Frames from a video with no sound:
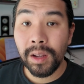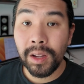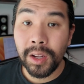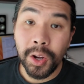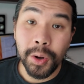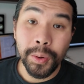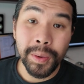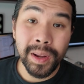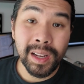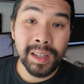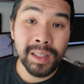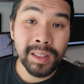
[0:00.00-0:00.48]

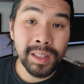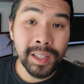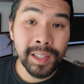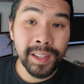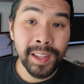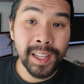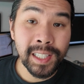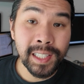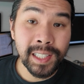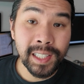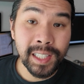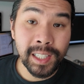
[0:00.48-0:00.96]
Going into
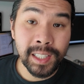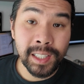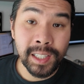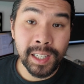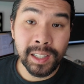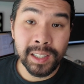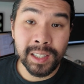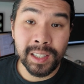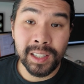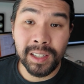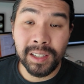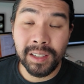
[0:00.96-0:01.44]
this
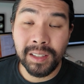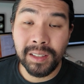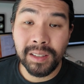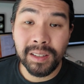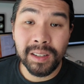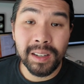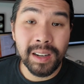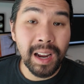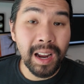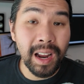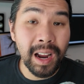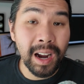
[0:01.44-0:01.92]

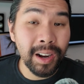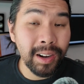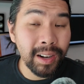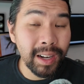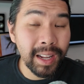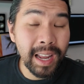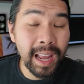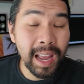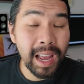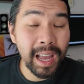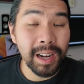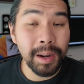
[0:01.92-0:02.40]
decision, I
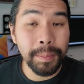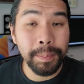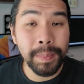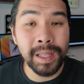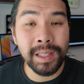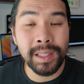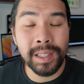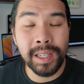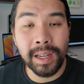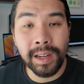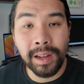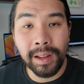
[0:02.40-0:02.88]
already had a
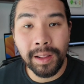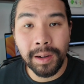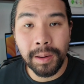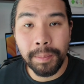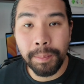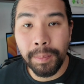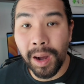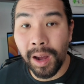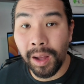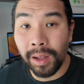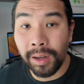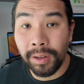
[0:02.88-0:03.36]
particular
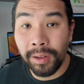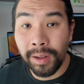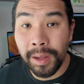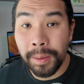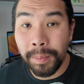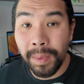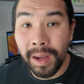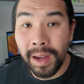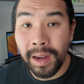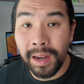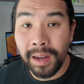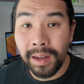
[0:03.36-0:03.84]
model
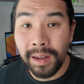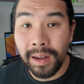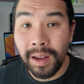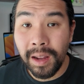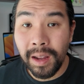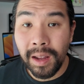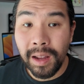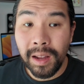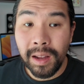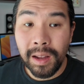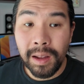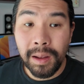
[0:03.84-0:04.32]
in mind,
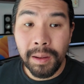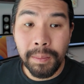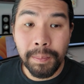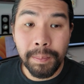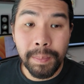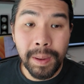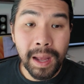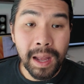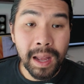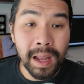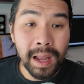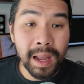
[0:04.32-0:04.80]

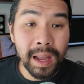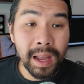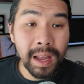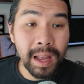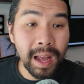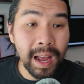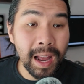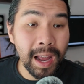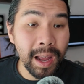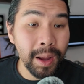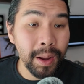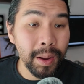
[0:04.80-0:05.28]

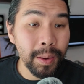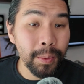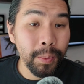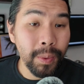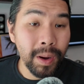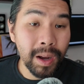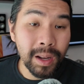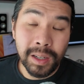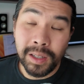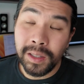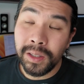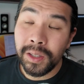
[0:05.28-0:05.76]
but I
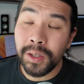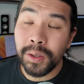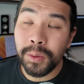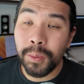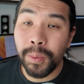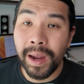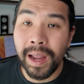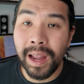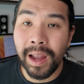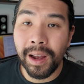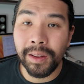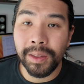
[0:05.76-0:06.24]
wanted to
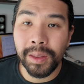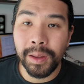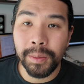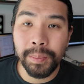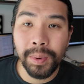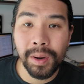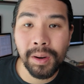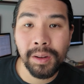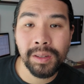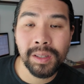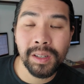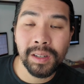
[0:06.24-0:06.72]
weigh out the
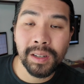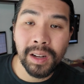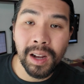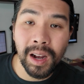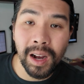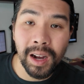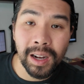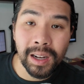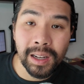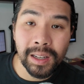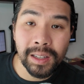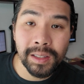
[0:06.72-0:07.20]
pros and
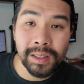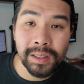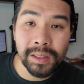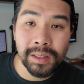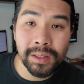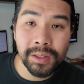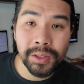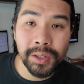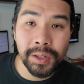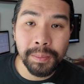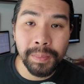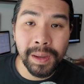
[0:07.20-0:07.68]

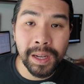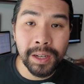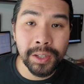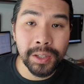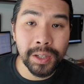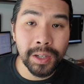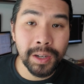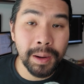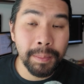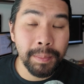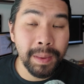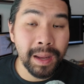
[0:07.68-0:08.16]
cons to make
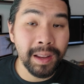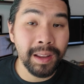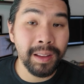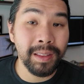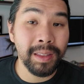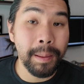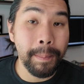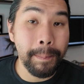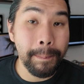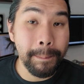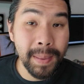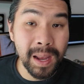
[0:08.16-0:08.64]
sure I'm
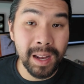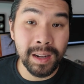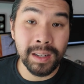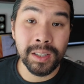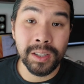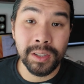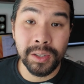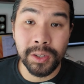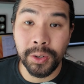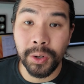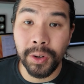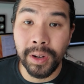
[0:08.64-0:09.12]
making the
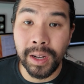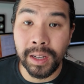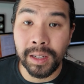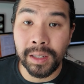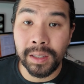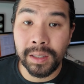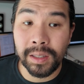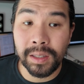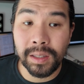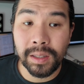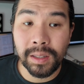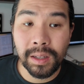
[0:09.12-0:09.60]
best
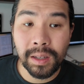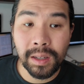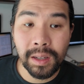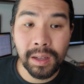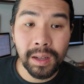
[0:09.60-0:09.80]
choice.